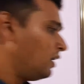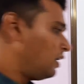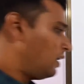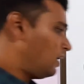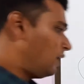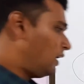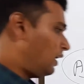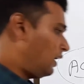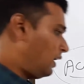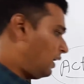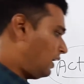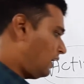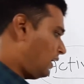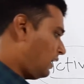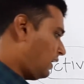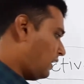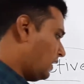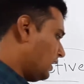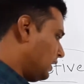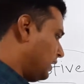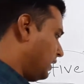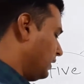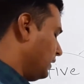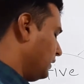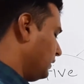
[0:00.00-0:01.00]

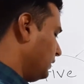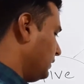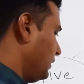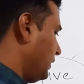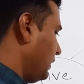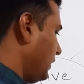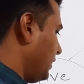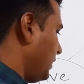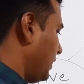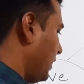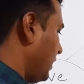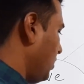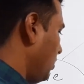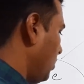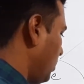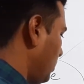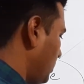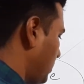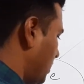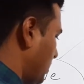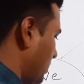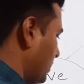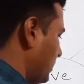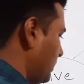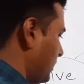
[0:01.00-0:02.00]
they cannot
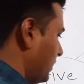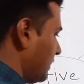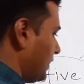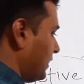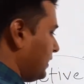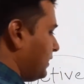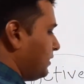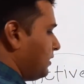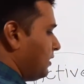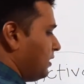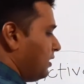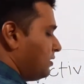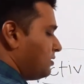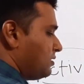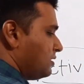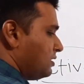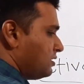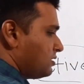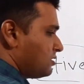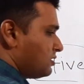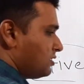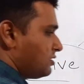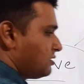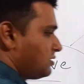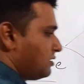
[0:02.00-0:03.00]
run again in
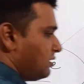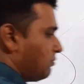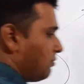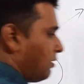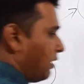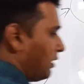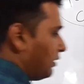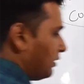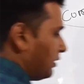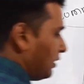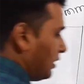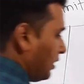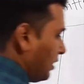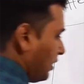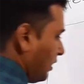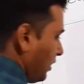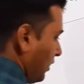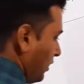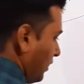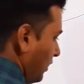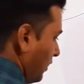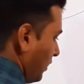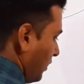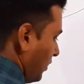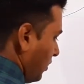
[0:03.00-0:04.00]
system, and
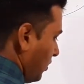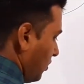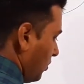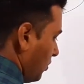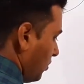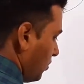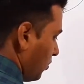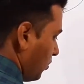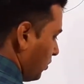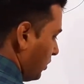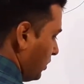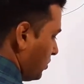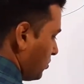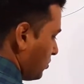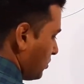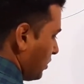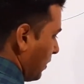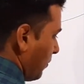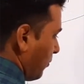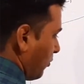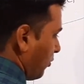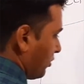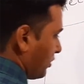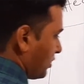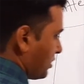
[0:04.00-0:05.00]
they go into the
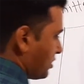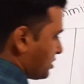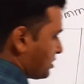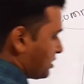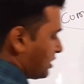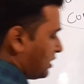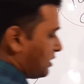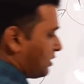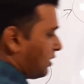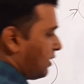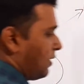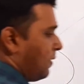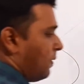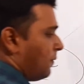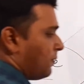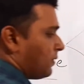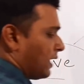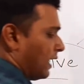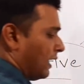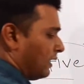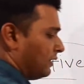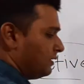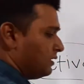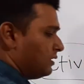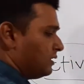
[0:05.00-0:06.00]
aborted state,
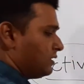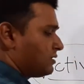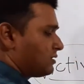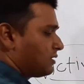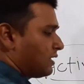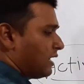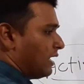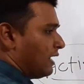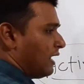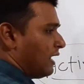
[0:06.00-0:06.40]
and this can